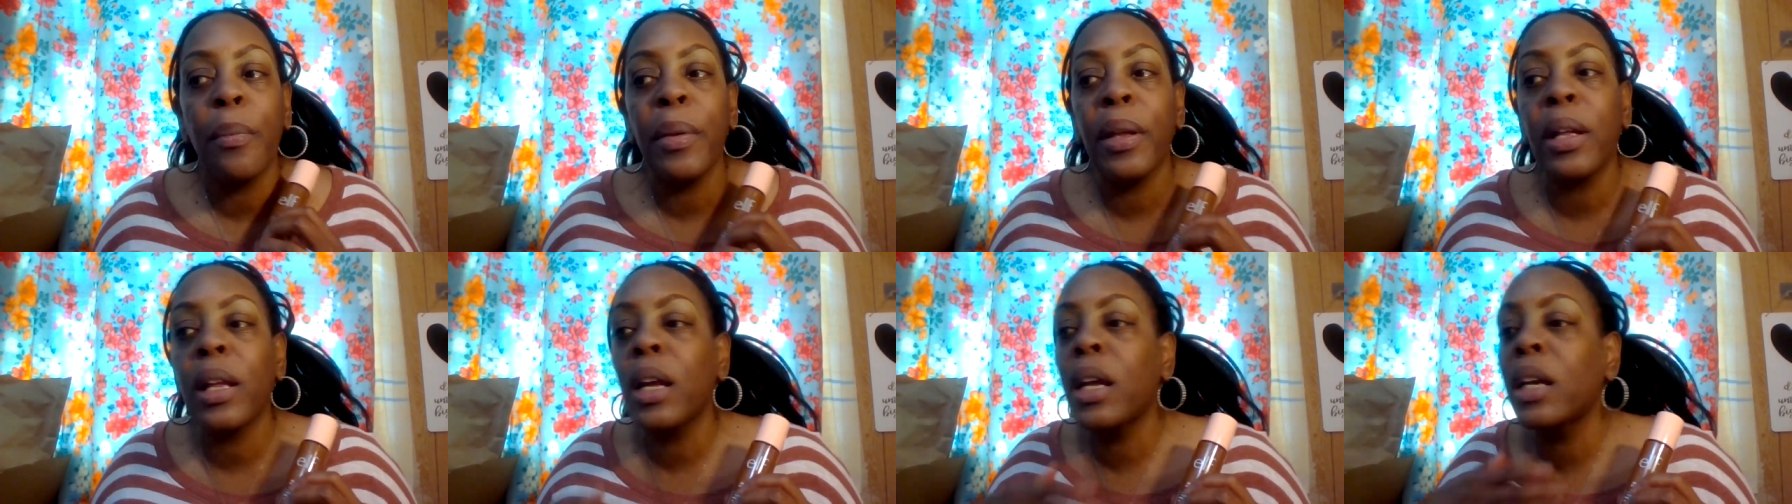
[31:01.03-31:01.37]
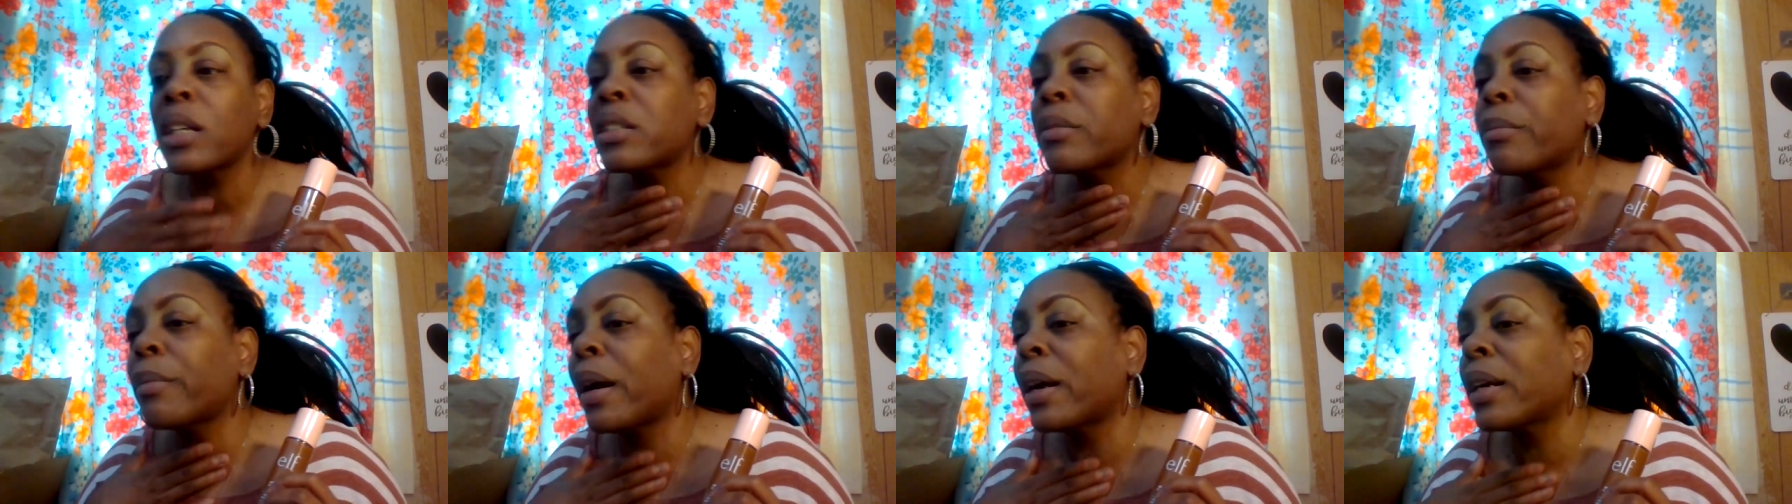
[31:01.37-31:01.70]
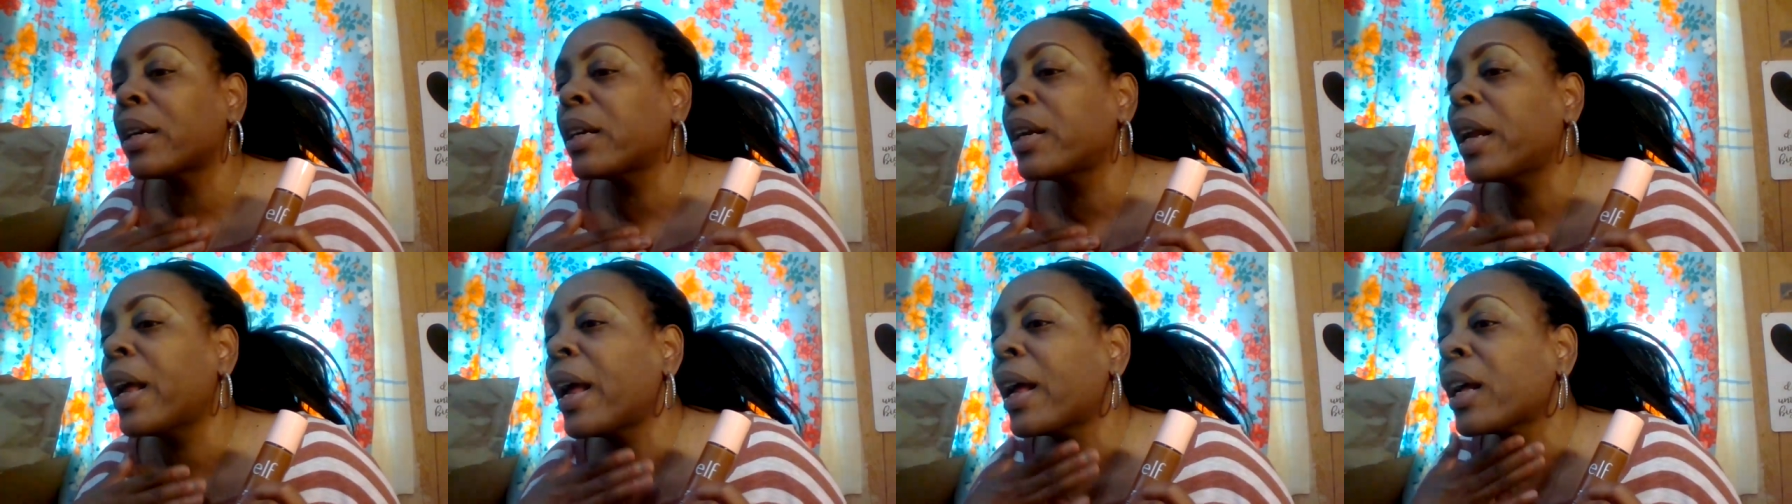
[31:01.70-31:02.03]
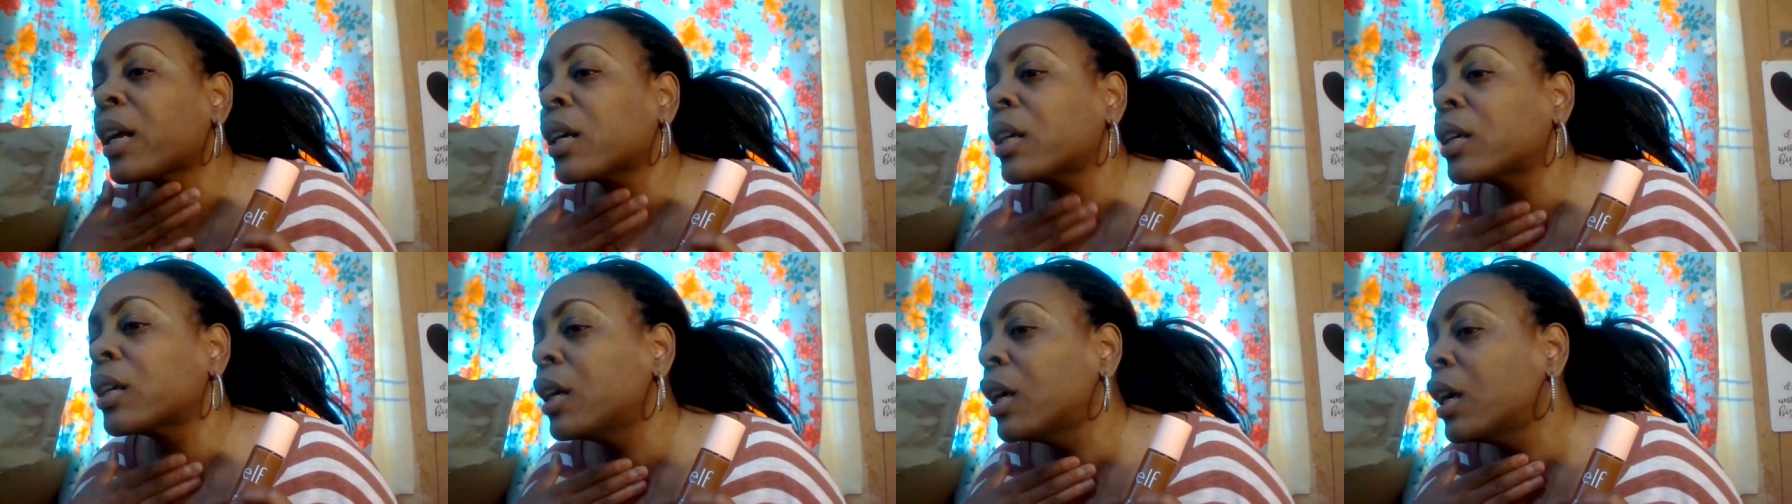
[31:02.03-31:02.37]
because my
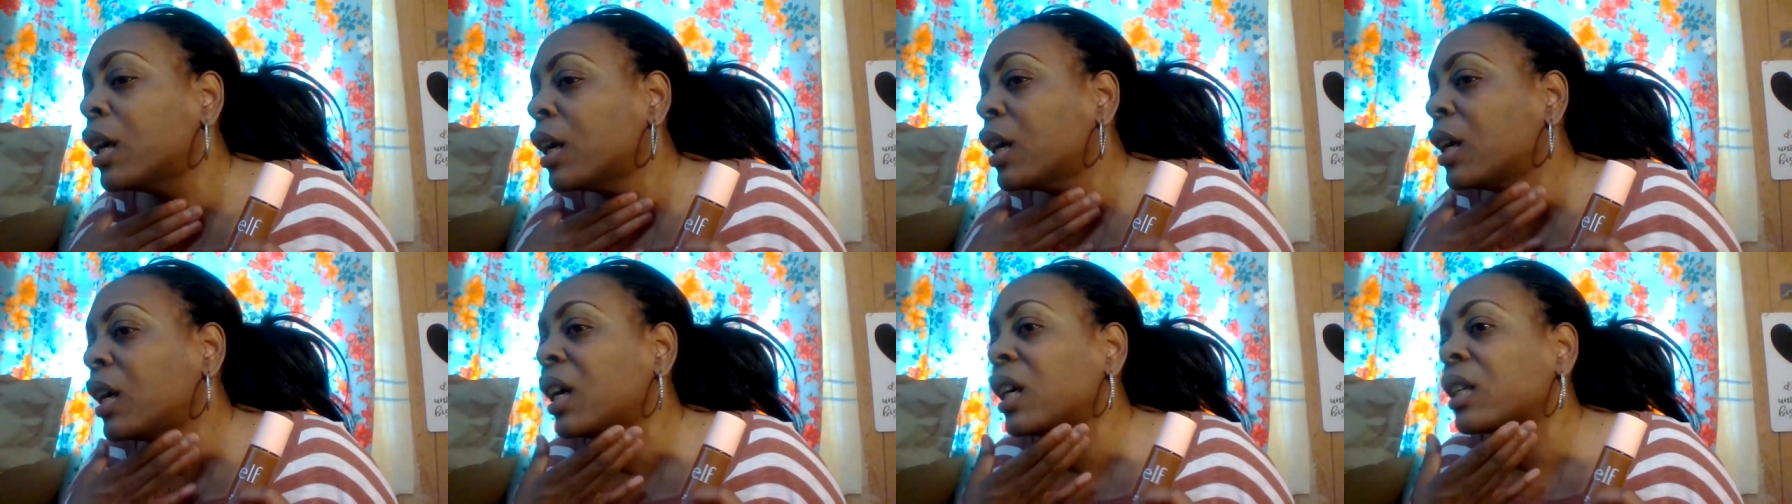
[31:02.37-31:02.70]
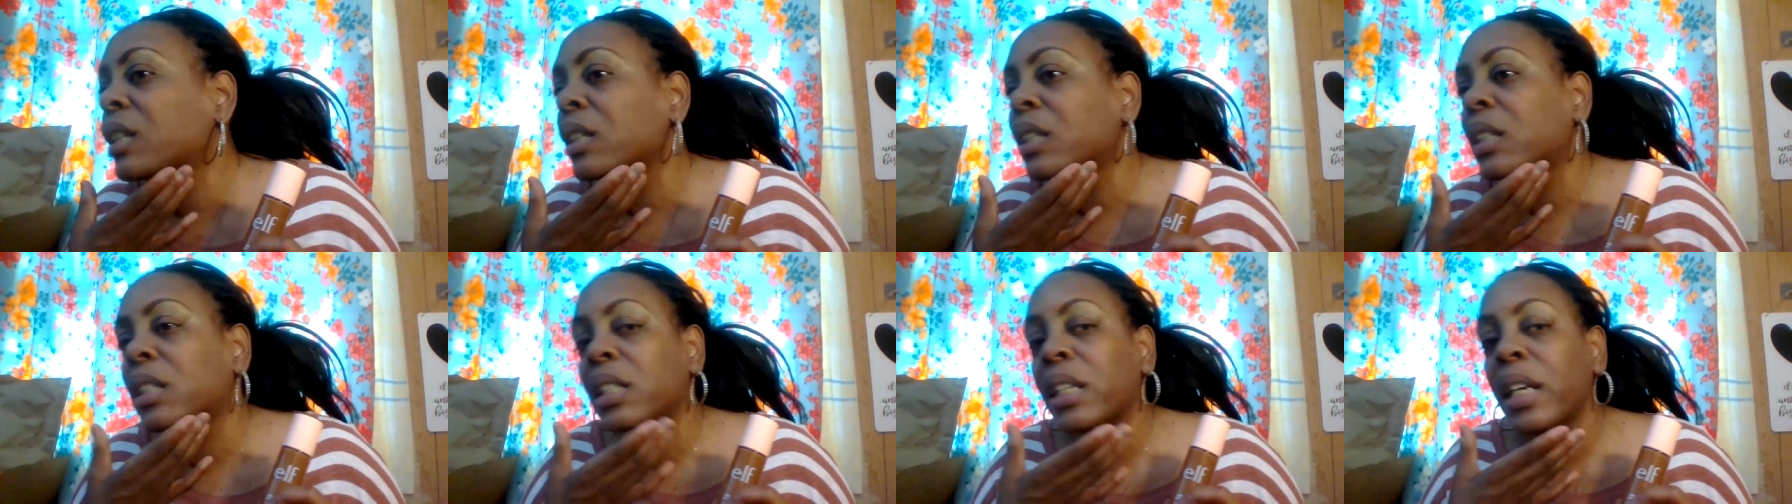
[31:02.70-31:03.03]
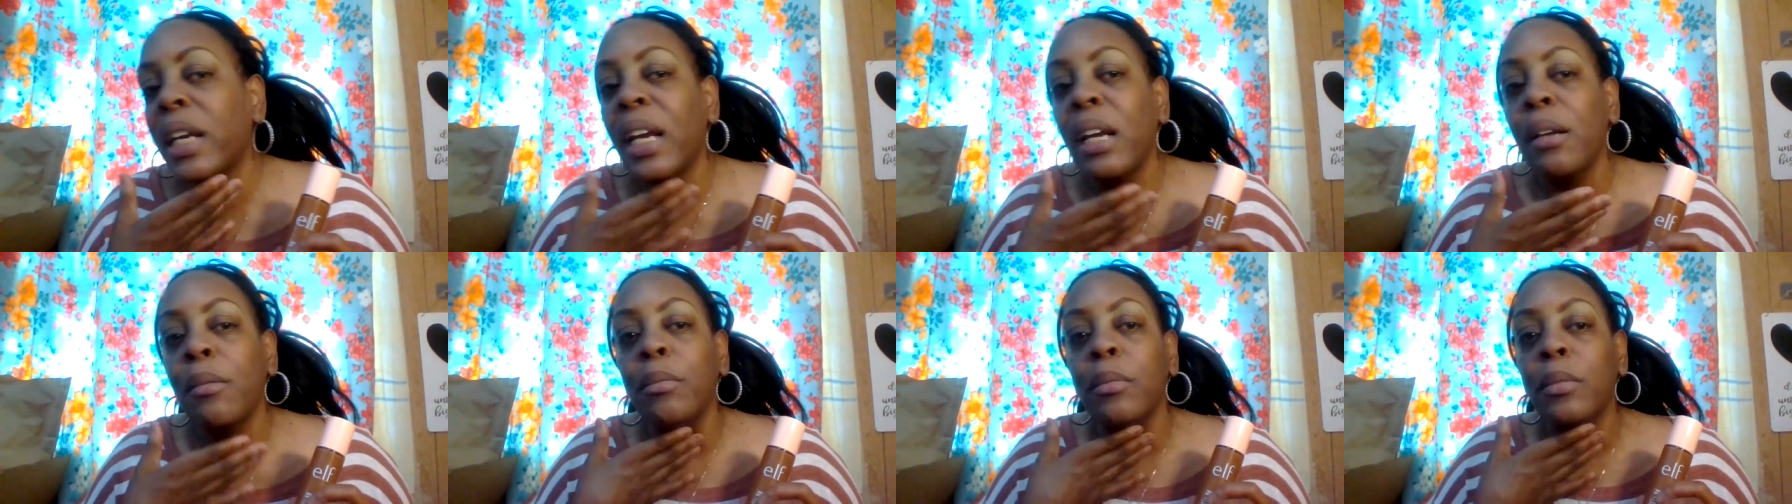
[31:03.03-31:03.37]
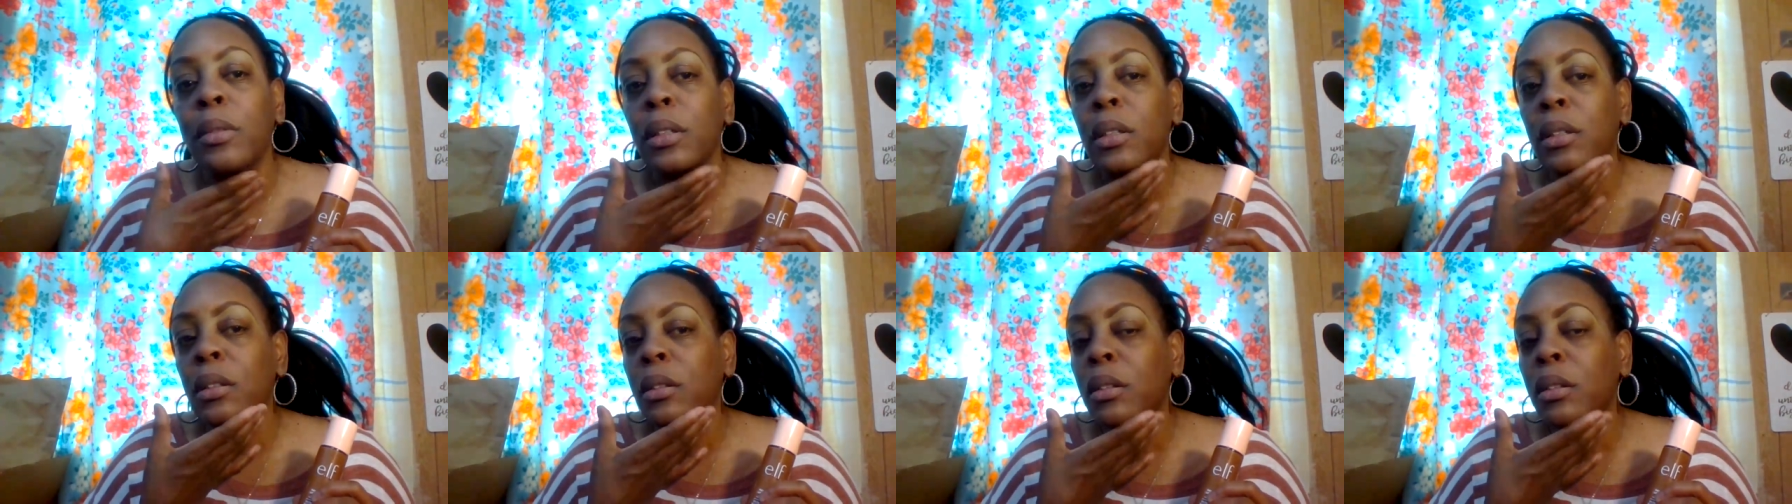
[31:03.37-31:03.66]
neck it's the same